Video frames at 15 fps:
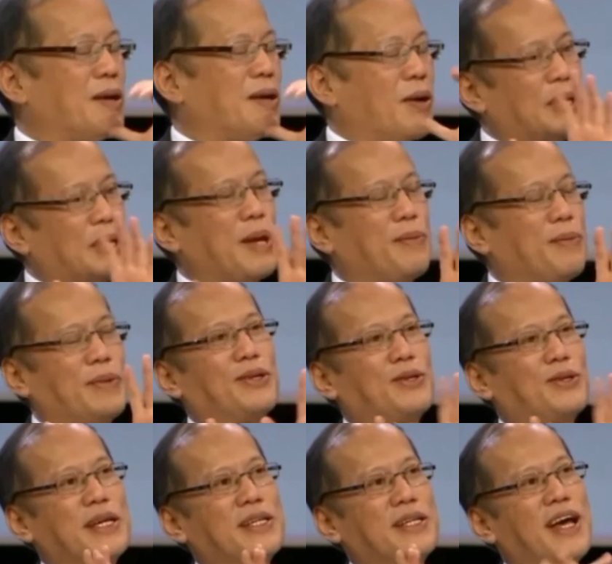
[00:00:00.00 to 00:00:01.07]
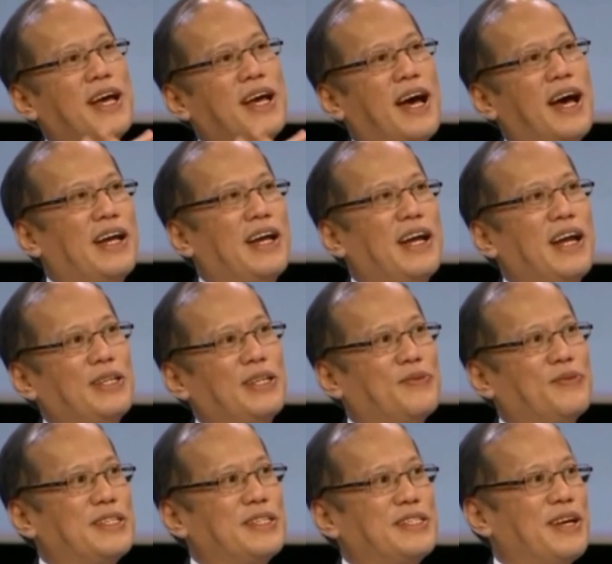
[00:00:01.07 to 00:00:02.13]
What I'm trying to say is a lot
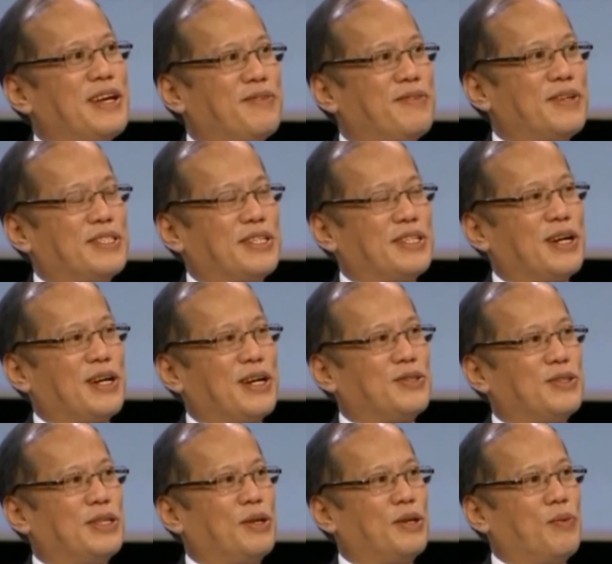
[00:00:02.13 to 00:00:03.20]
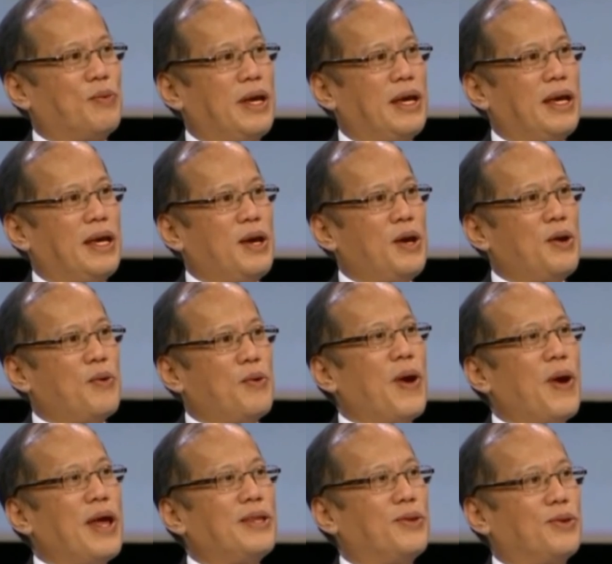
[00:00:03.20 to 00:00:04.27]
of this infrastructure that we
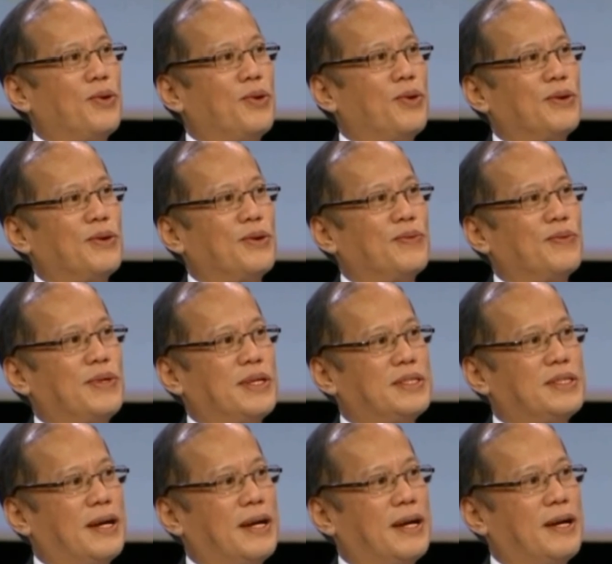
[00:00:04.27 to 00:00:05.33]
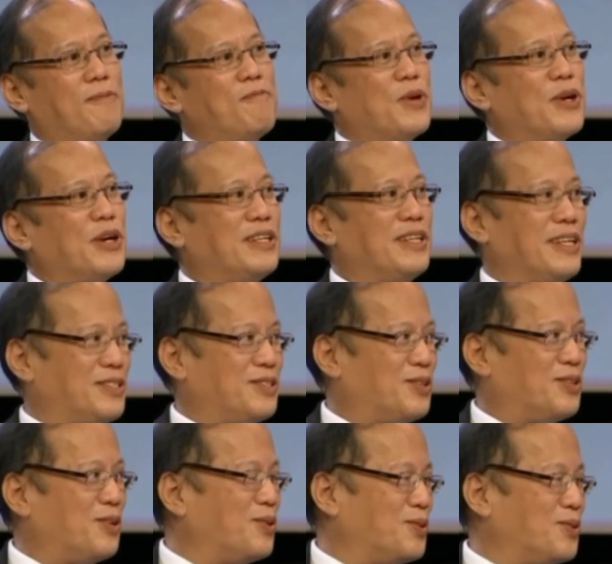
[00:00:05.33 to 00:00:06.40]
went through all of these hurdles
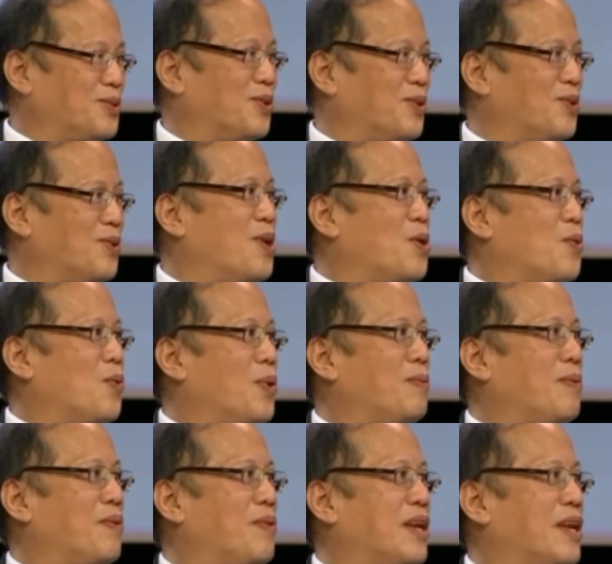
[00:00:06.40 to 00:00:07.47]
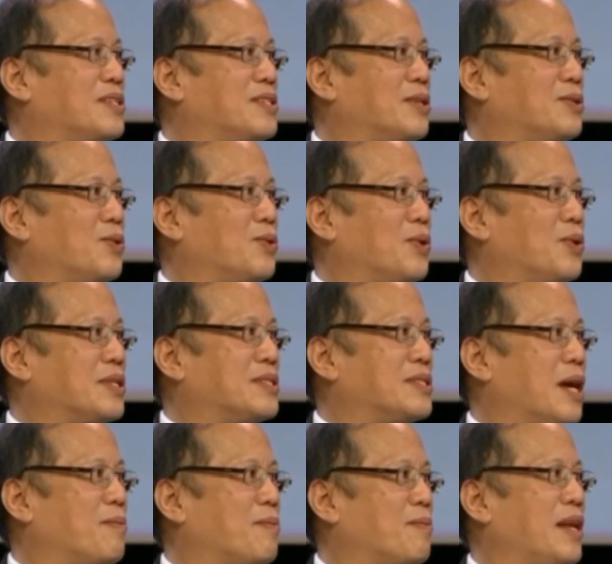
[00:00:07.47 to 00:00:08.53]
to do so will be finished in 2 years'
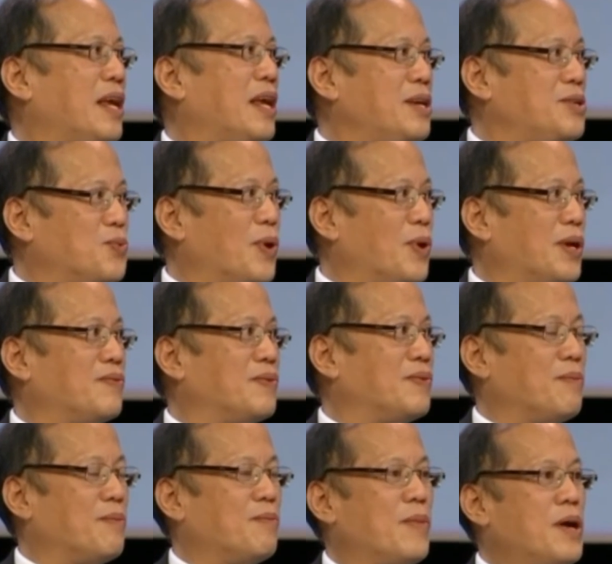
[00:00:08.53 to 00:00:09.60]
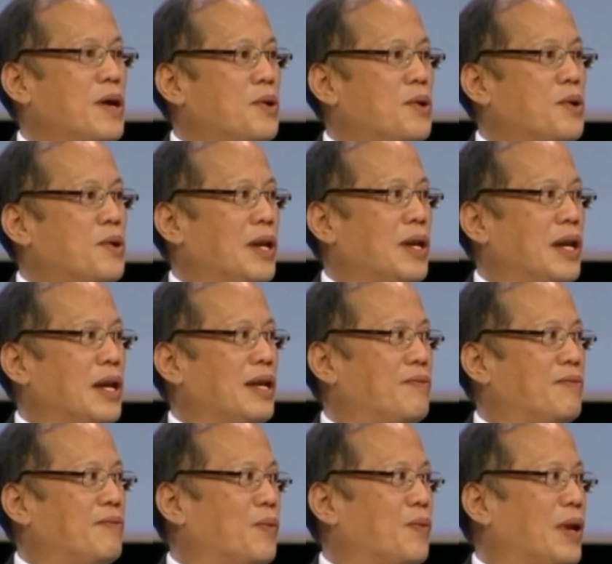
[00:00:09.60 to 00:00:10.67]
time, and each one of them
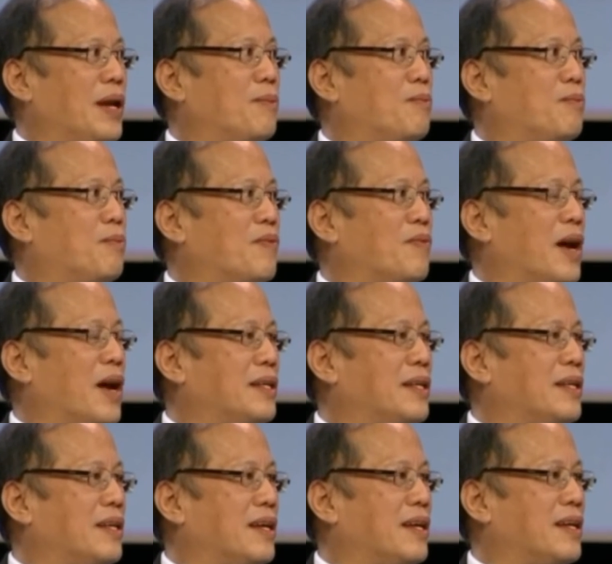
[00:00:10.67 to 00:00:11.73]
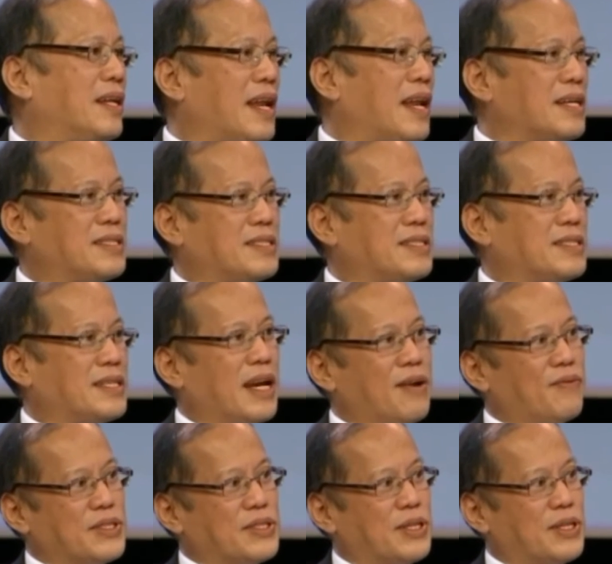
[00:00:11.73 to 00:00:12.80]
will provide the necessary
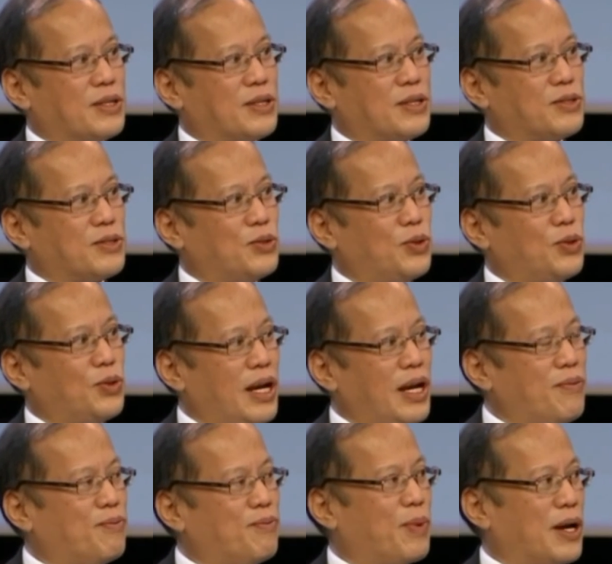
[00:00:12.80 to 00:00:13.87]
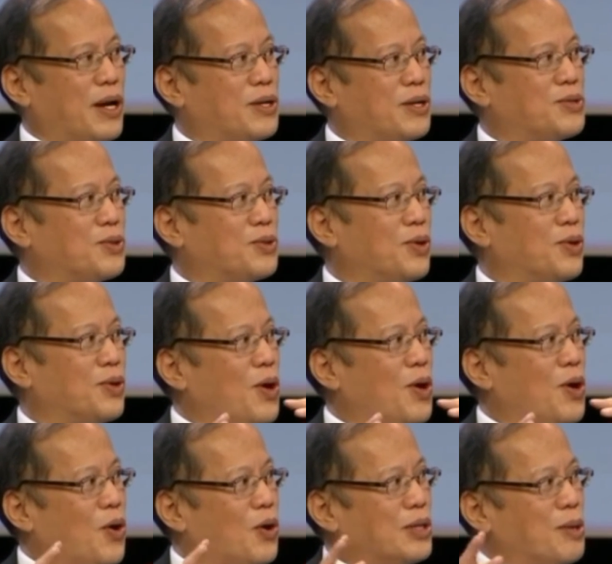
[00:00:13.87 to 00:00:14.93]
infrastructure to relieve pressure
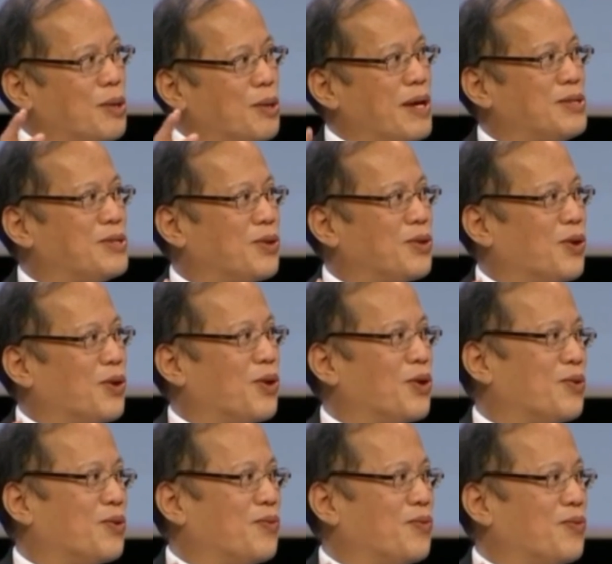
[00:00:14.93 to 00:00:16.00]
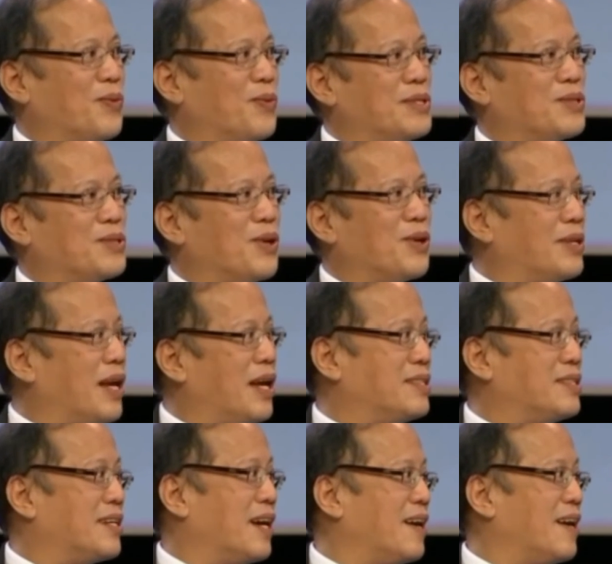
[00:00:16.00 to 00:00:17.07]
on the major thoroughfare, which is called
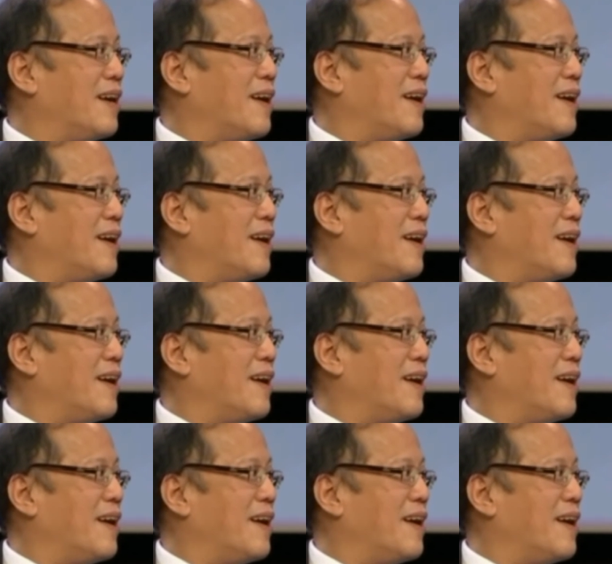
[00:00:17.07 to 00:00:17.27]
EDSA.